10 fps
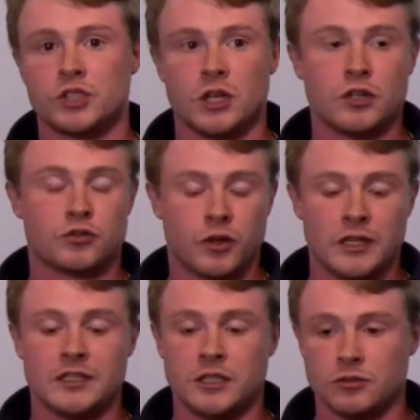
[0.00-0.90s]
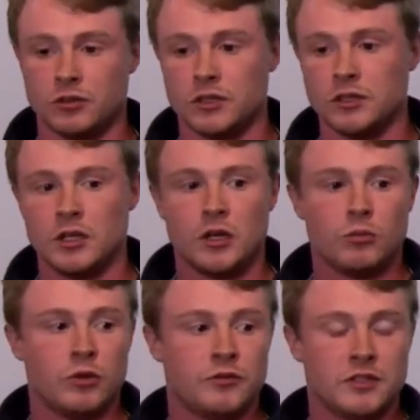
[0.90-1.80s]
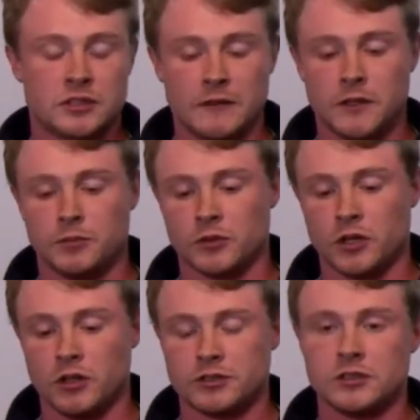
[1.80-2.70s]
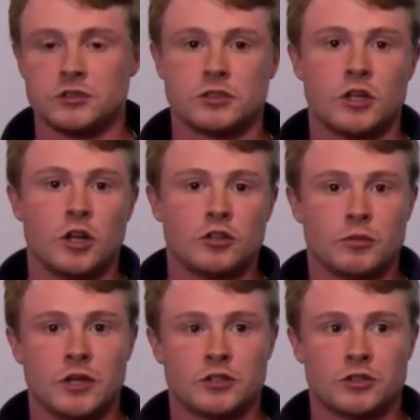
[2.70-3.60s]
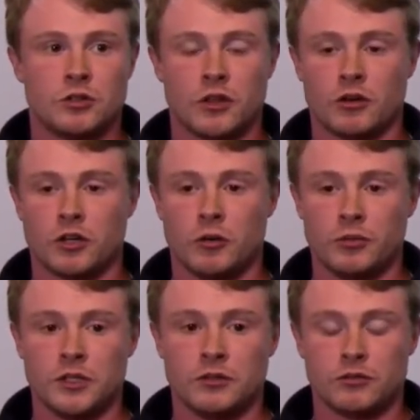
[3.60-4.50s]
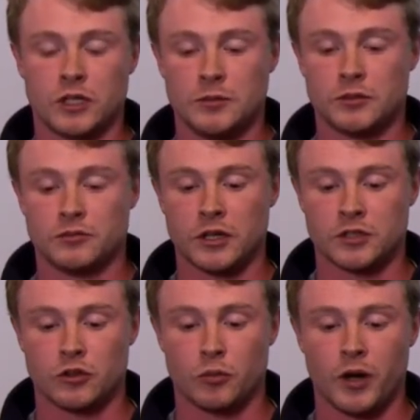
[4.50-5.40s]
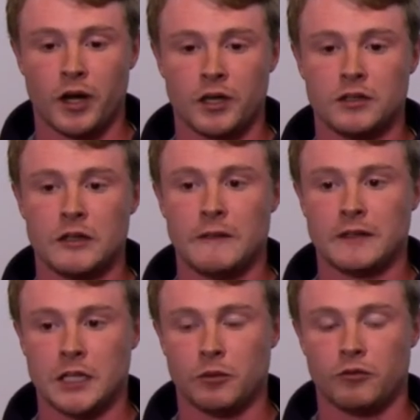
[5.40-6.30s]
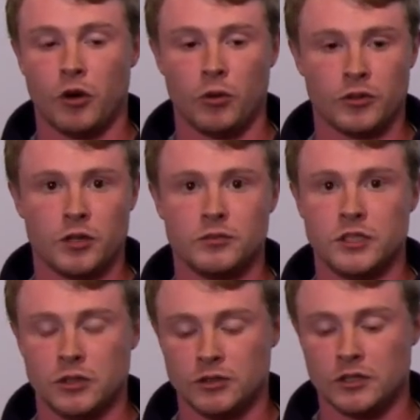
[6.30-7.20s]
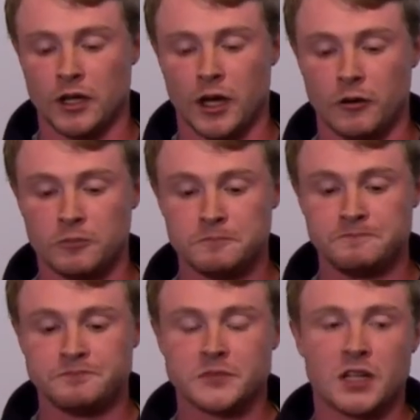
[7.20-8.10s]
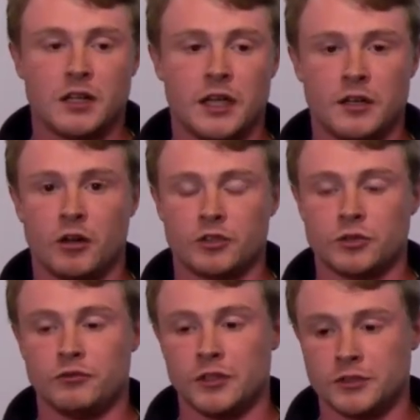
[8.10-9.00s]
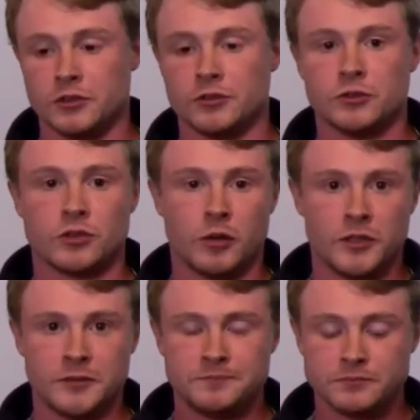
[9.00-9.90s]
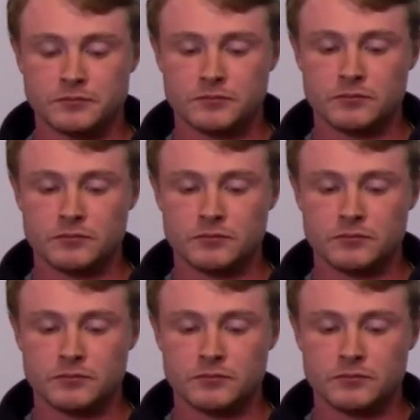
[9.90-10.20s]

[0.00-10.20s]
are trained yearly with these safety precautions to make sure that our company keeps it fresh in their mind and they keep on following them year in and out. And also, visitors who come in,